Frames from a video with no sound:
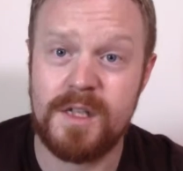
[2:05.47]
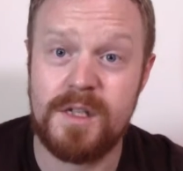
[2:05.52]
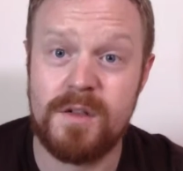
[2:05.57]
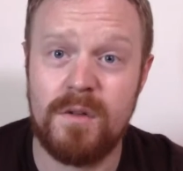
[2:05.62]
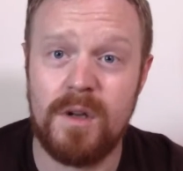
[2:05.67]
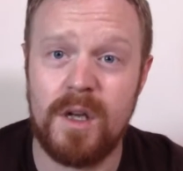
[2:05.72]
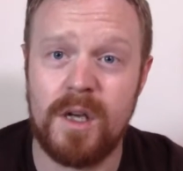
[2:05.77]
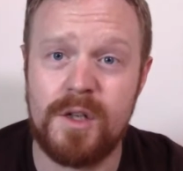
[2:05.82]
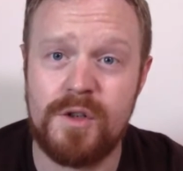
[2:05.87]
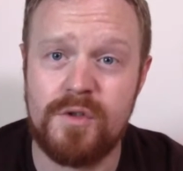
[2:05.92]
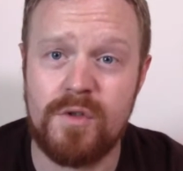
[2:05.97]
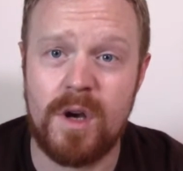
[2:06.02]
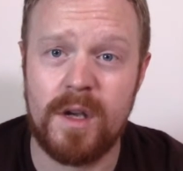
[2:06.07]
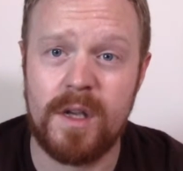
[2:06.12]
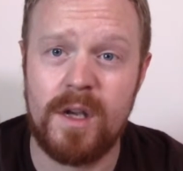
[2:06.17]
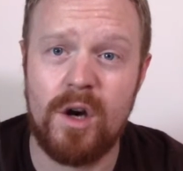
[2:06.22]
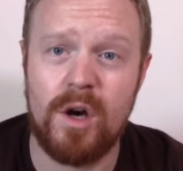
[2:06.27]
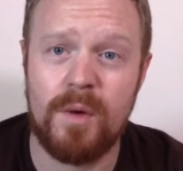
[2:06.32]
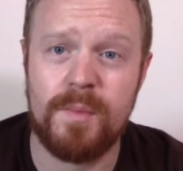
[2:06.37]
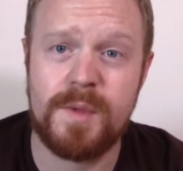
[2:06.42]
do like dry
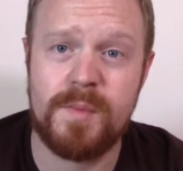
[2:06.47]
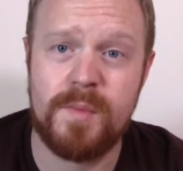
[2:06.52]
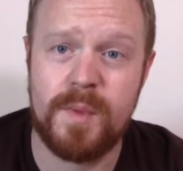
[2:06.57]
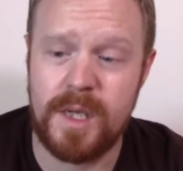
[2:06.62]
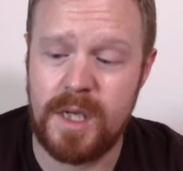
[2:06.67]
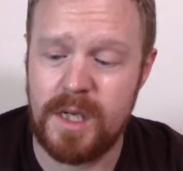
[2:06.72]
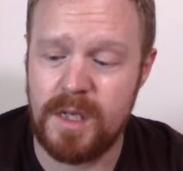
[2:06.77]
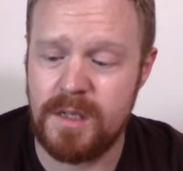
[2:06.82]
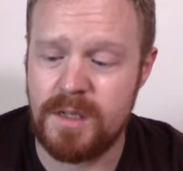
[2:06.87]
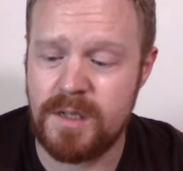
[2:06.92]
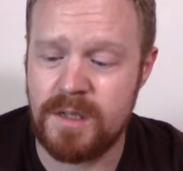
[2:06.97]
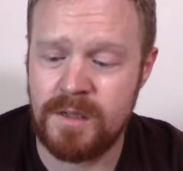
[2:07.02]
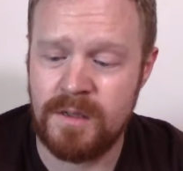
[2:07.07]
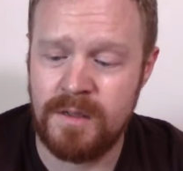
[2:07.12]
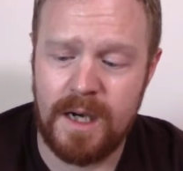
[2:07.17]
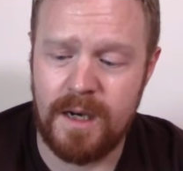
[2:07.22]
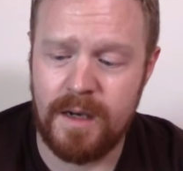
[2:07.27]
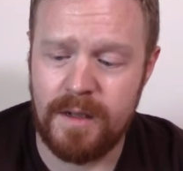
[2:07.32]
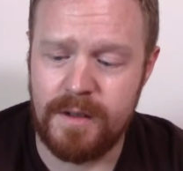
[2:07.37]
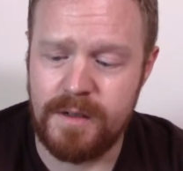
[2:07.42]
hopped beers,
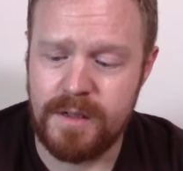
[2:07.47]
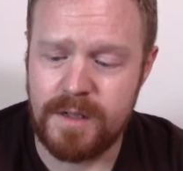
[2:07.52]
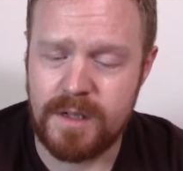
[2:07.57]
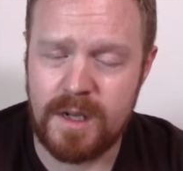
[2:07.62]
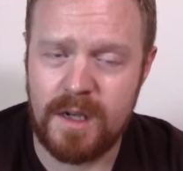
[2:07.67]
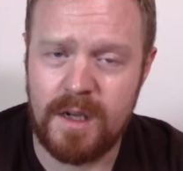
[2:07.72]
and